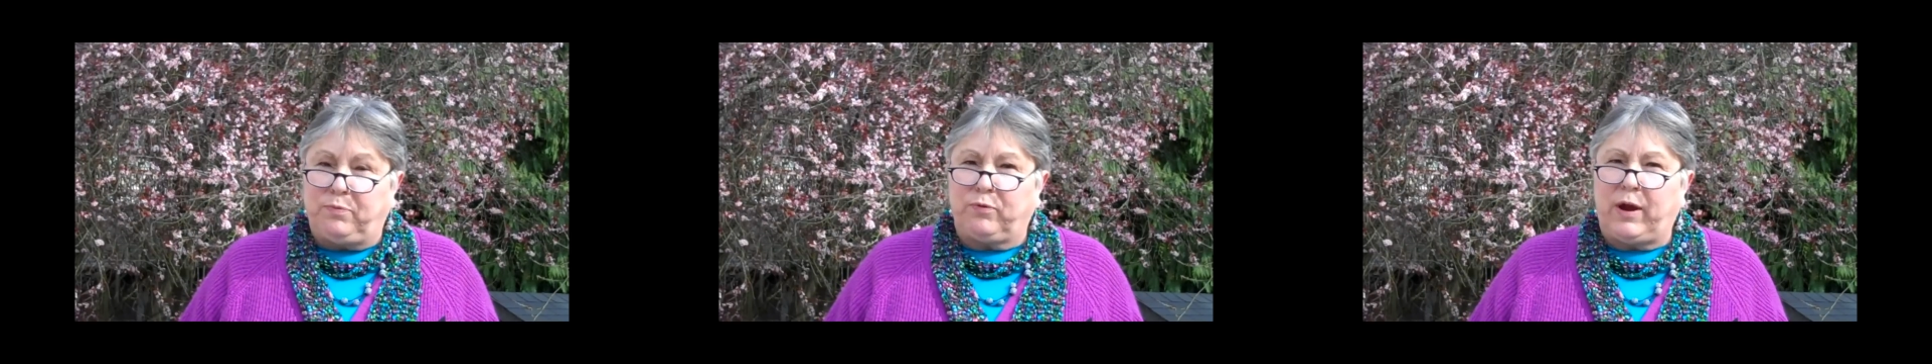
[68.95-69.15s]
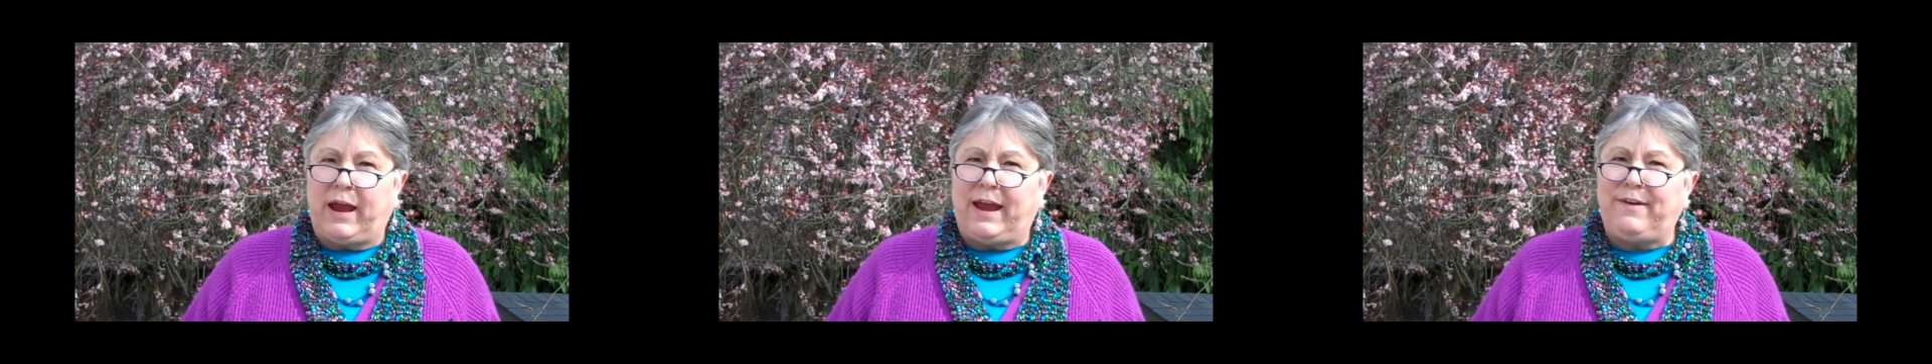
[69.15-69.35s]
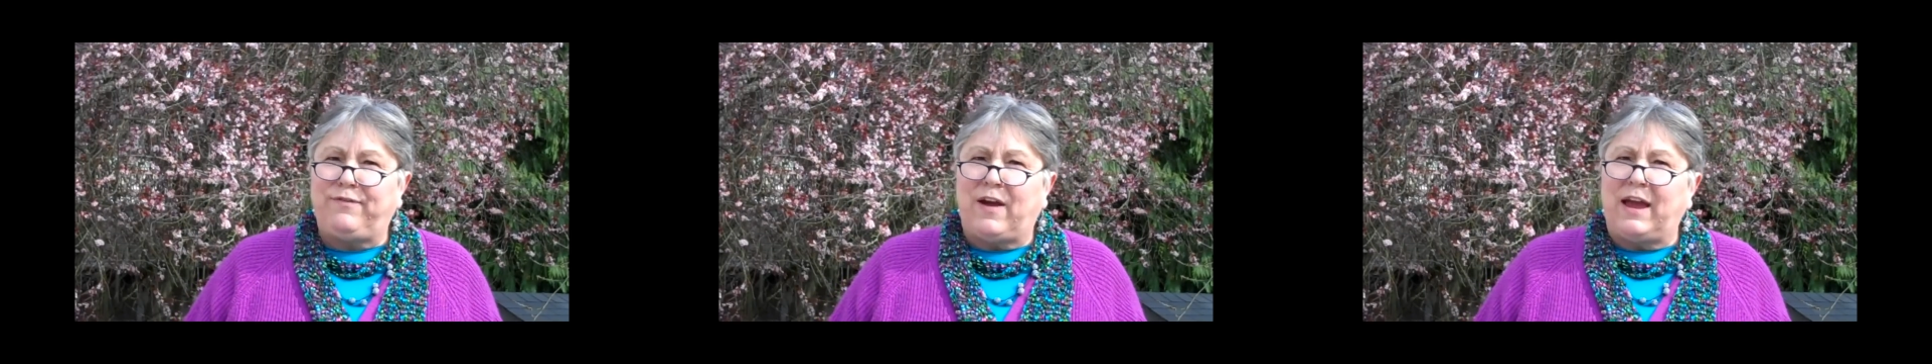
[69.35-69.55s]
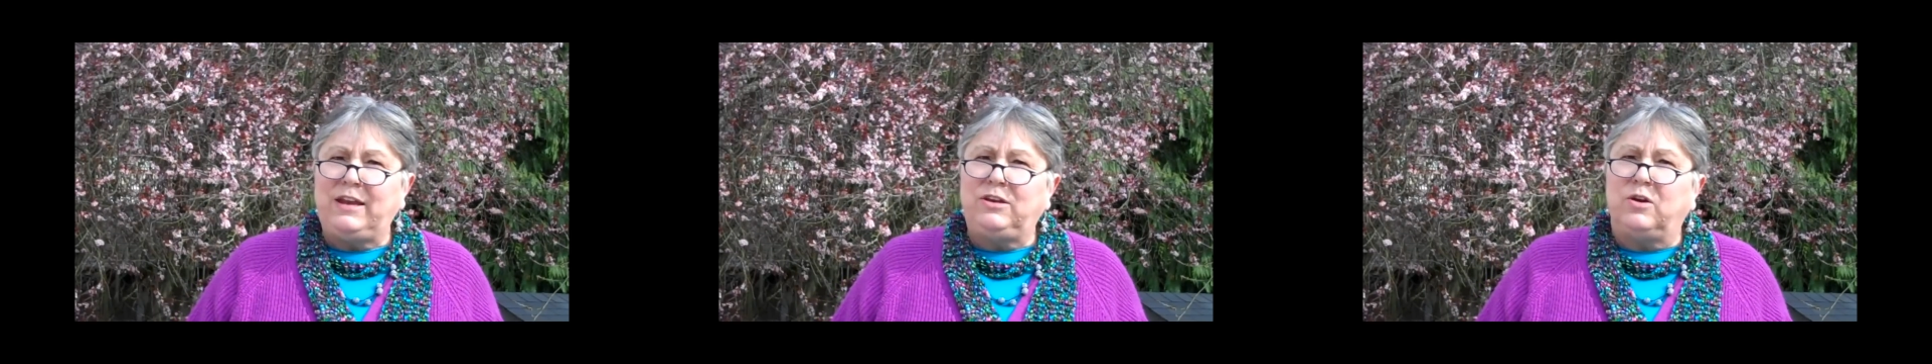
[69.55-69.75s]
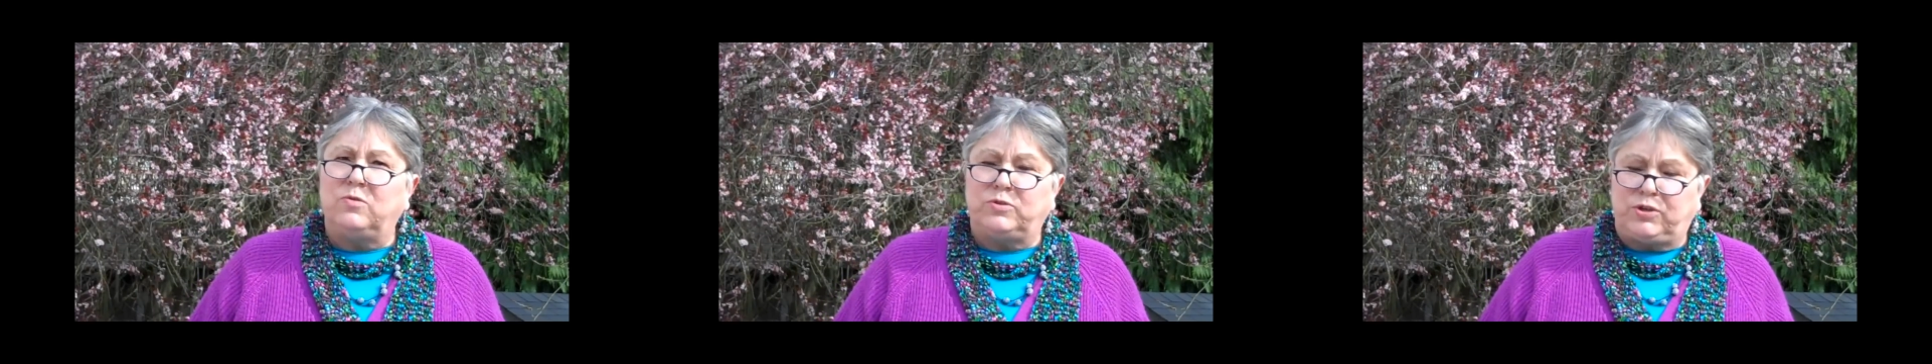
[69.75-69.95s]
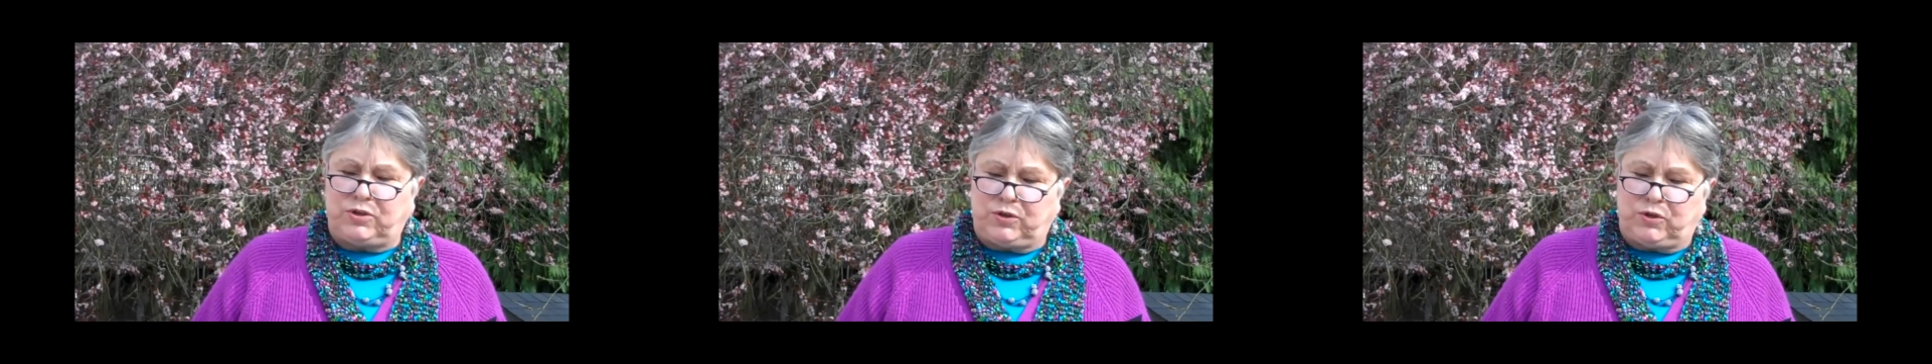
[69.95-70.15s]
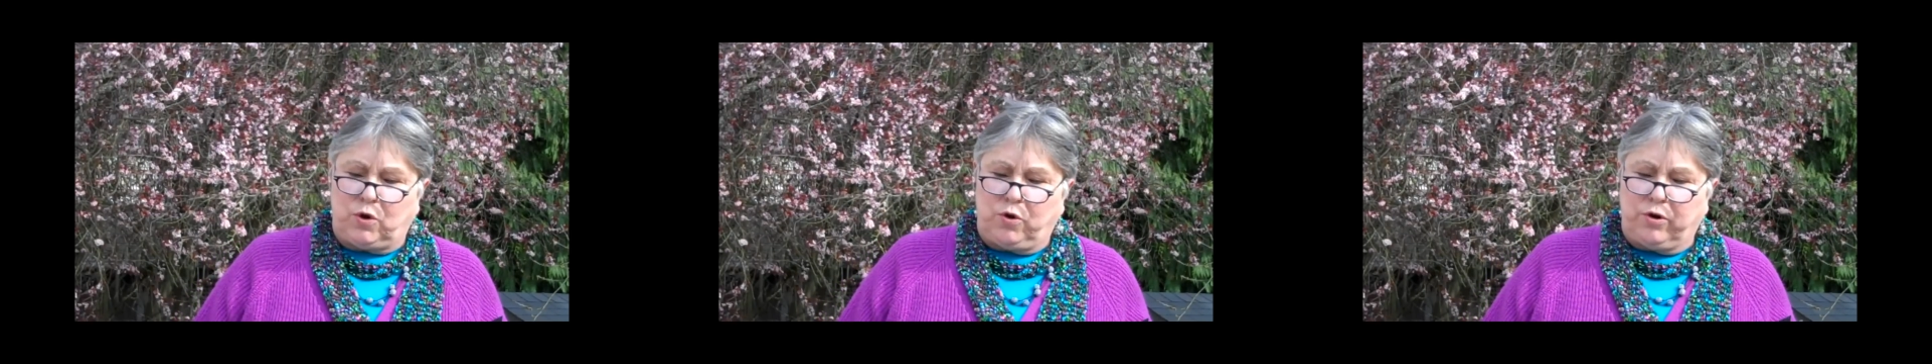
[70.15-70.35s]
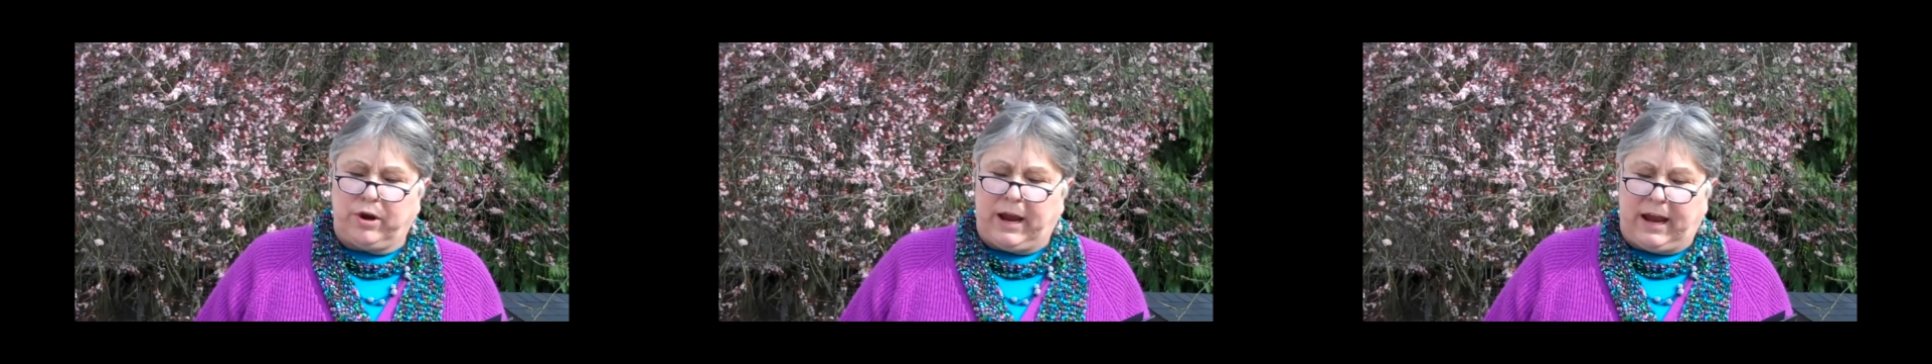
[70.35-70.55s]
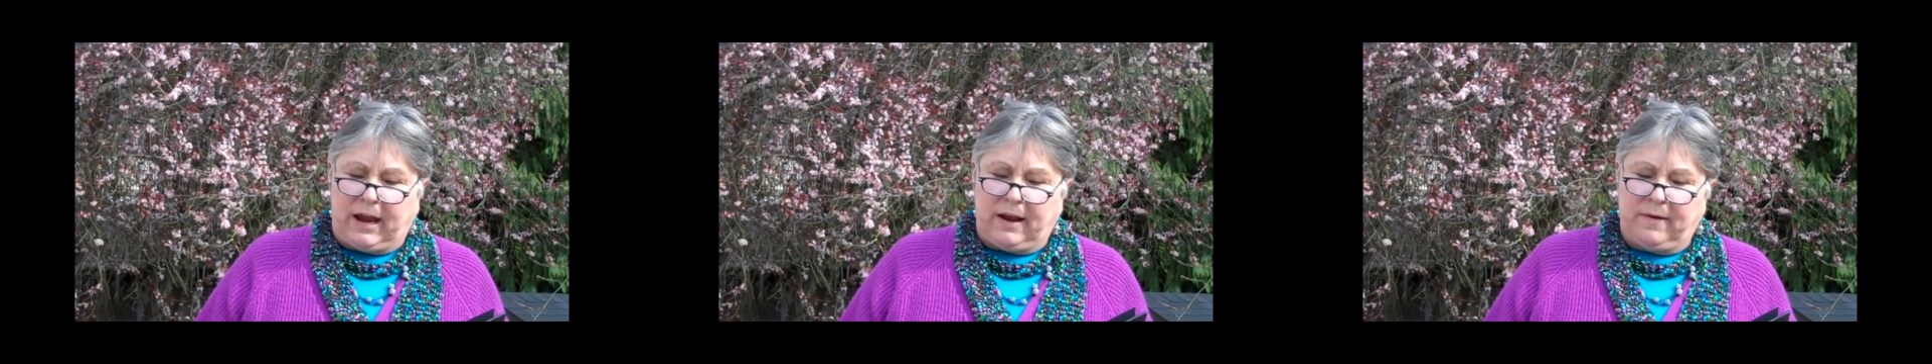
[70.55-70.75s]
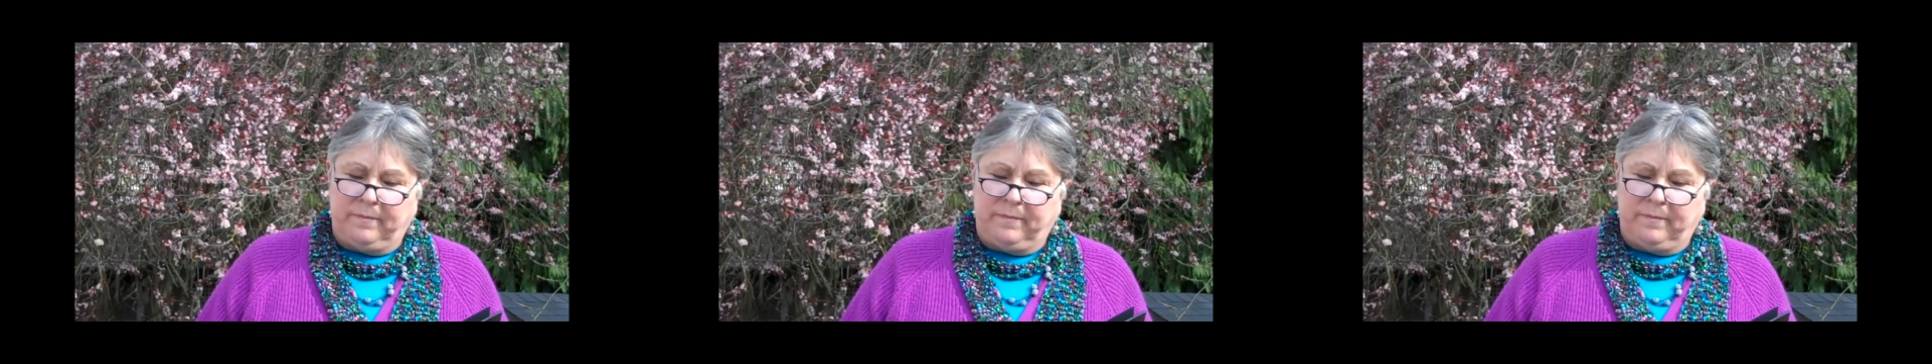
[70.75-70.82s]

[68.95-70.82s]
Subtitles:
brave. I'd go soaring.